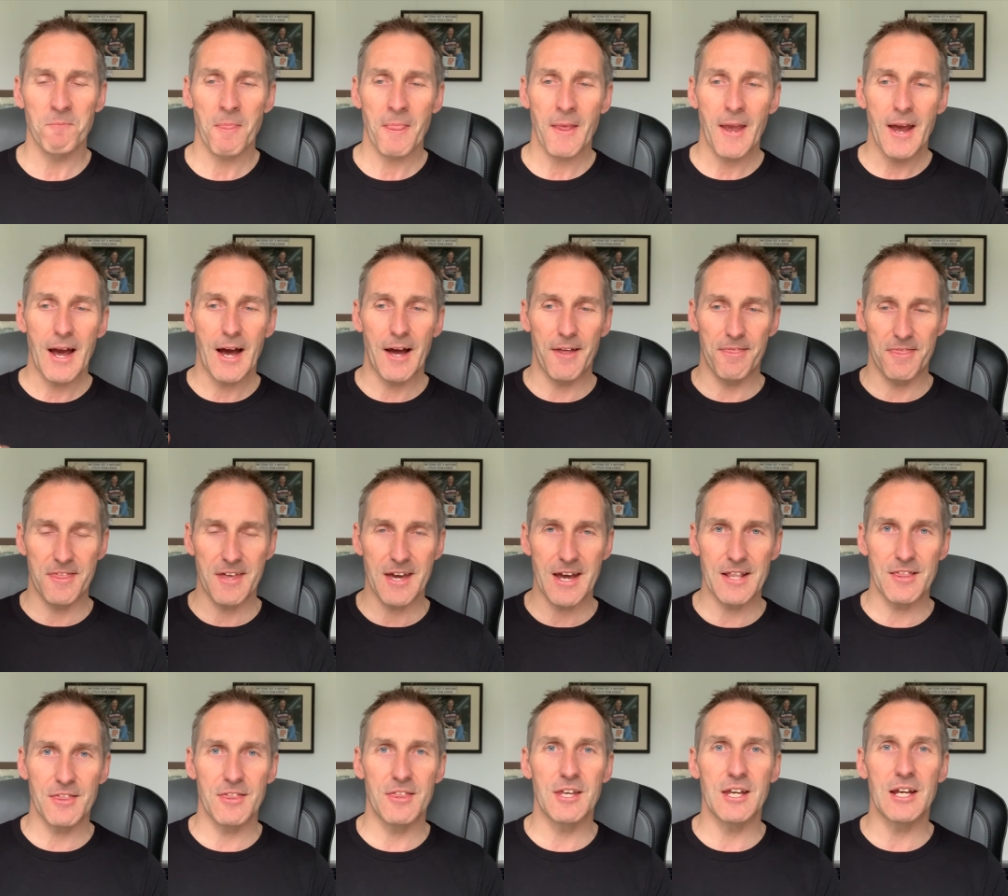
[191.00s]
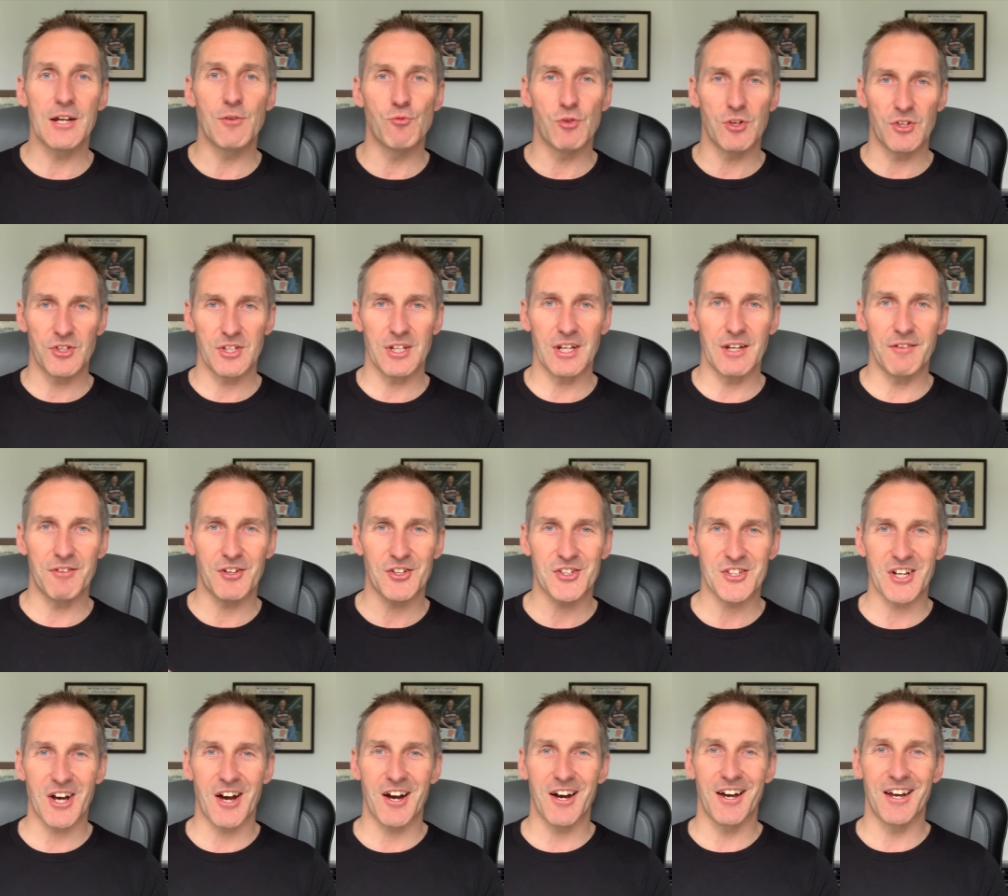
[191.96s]
And then the receiver
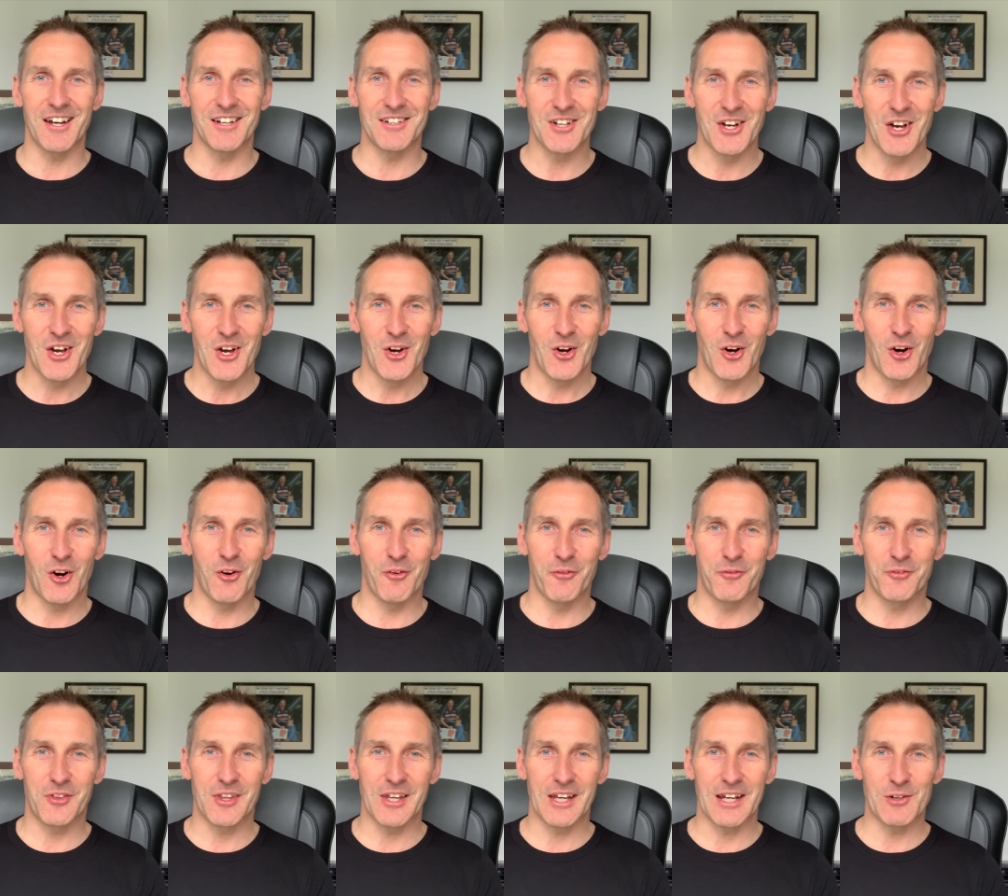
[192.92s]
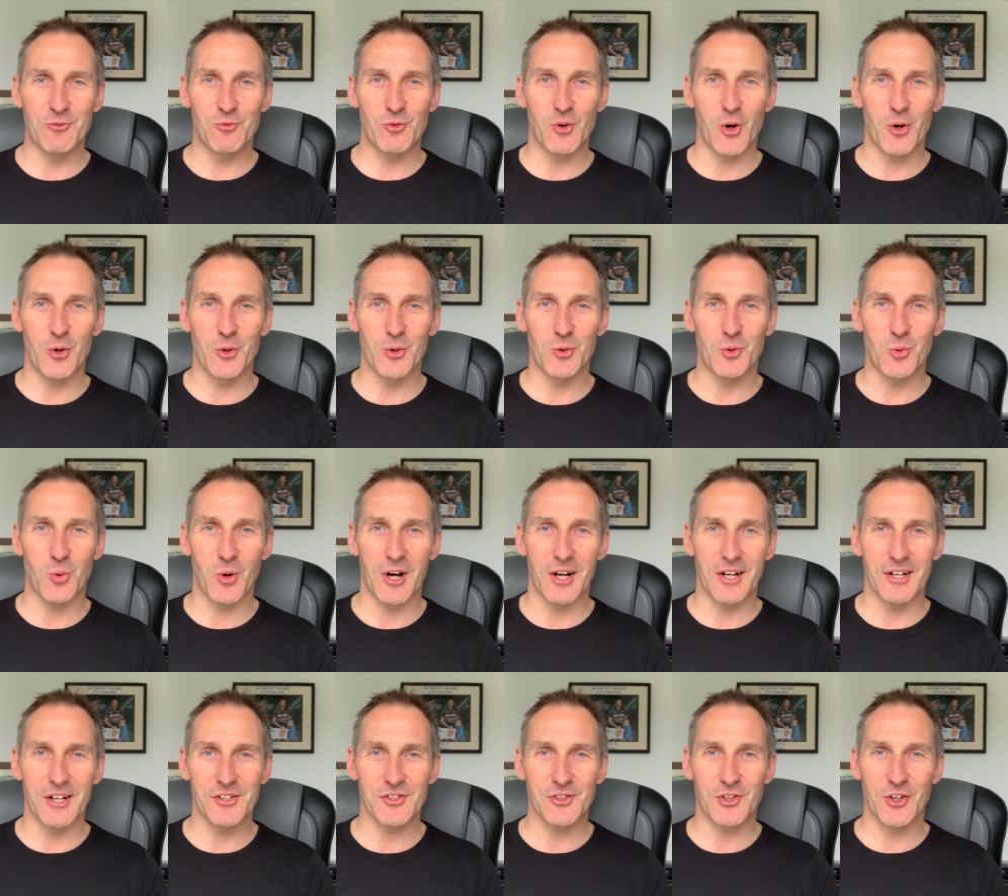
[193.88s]
side of the Rode
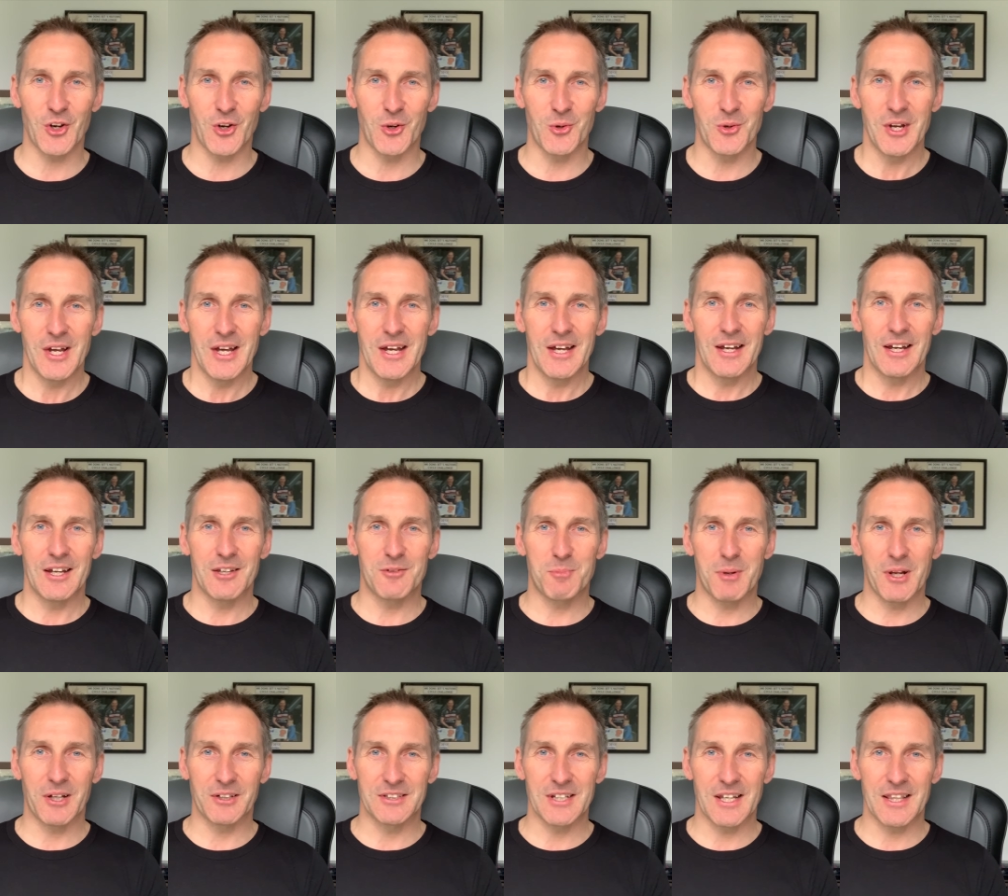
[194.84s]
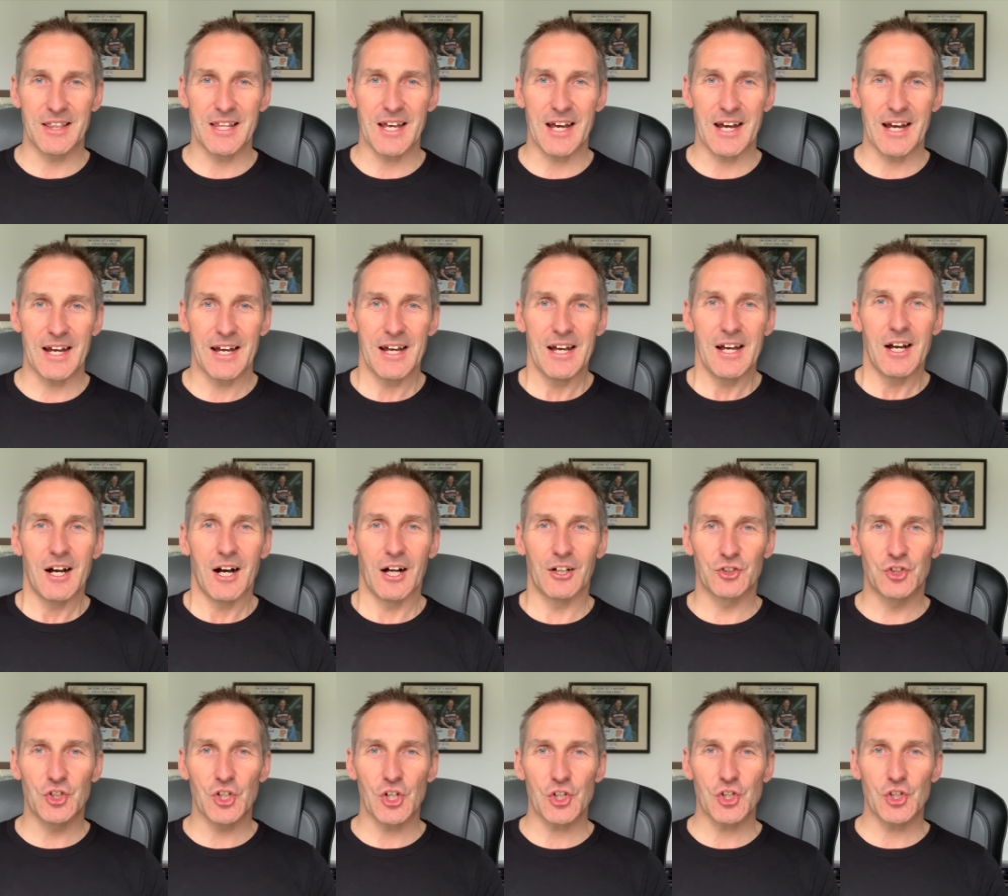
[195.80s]
Wireless Go is plugged in there. I'll
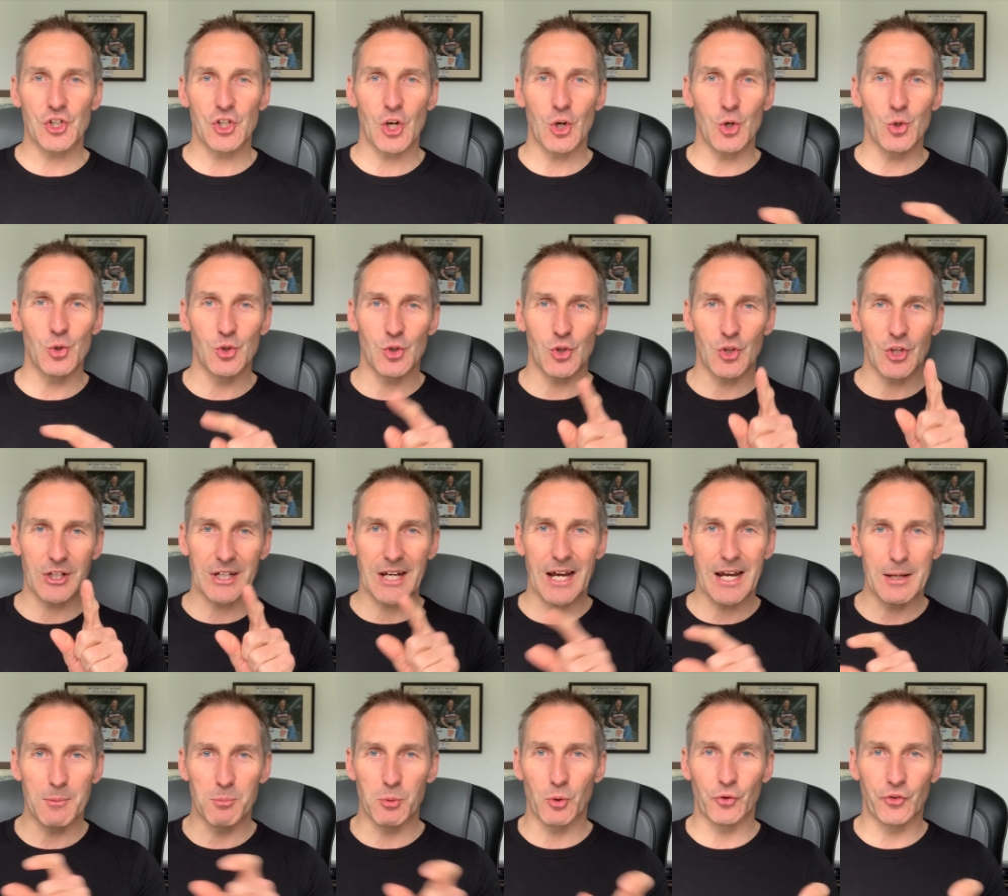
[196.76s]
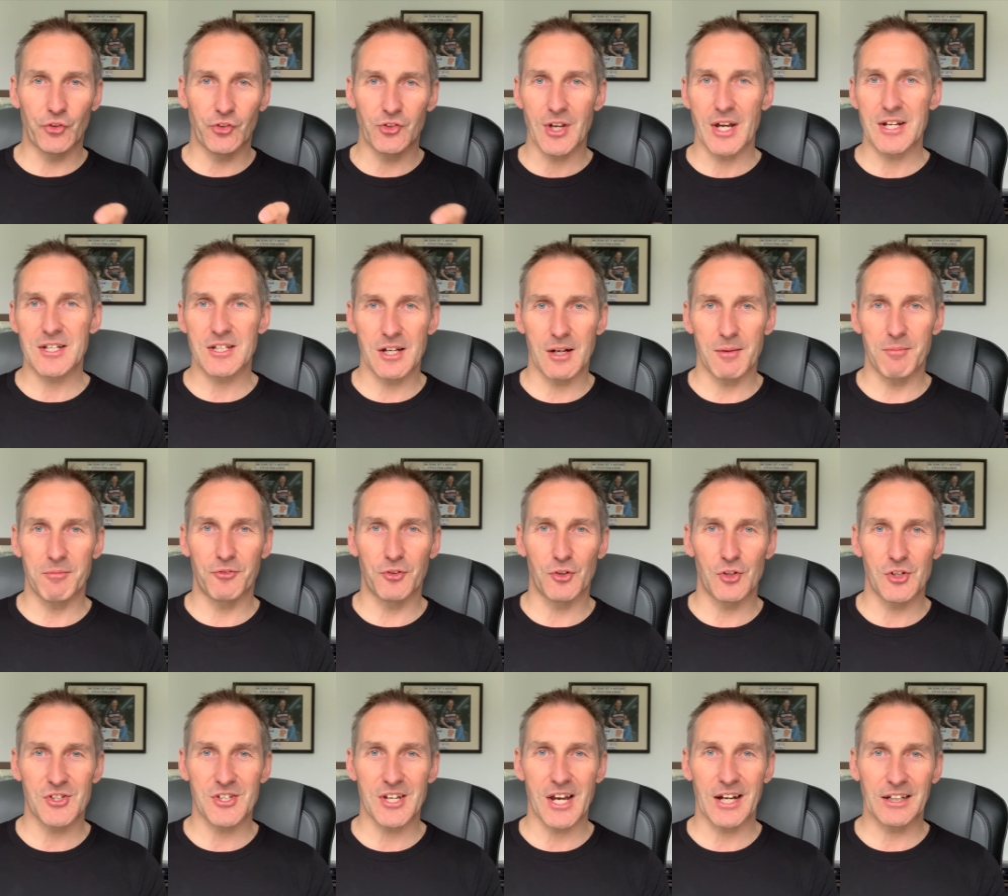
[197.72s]
just show you the cable set up for
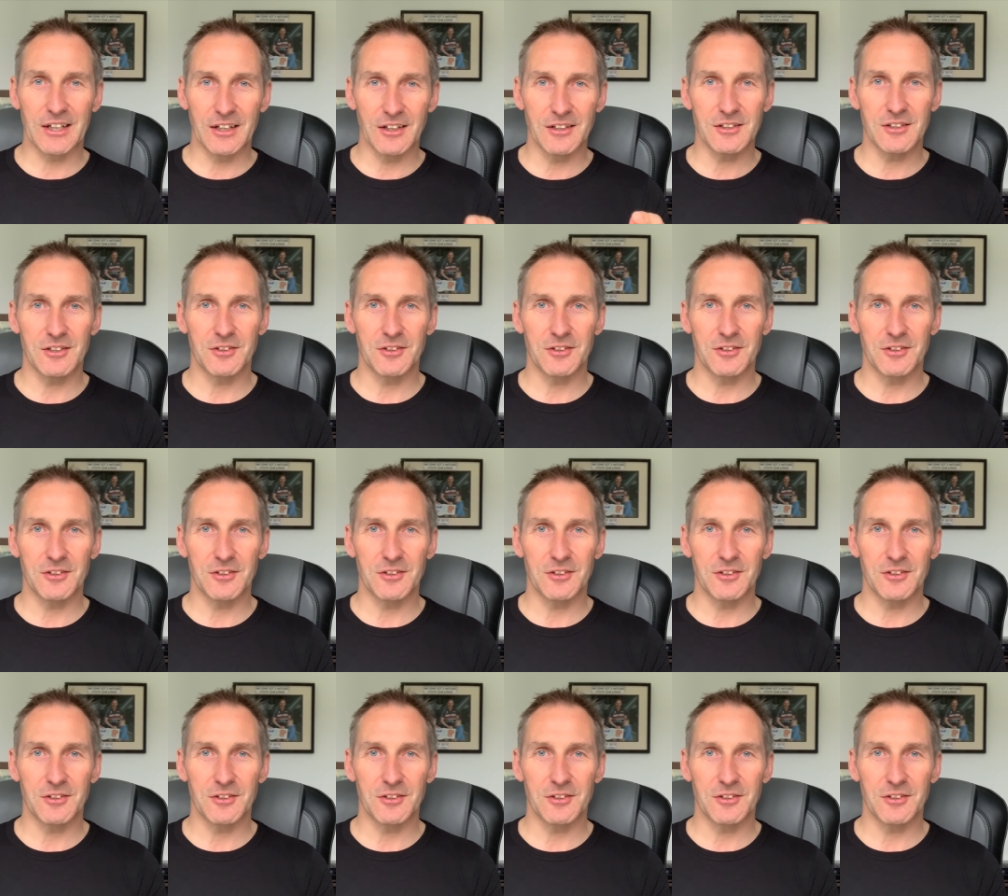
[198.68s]
a second.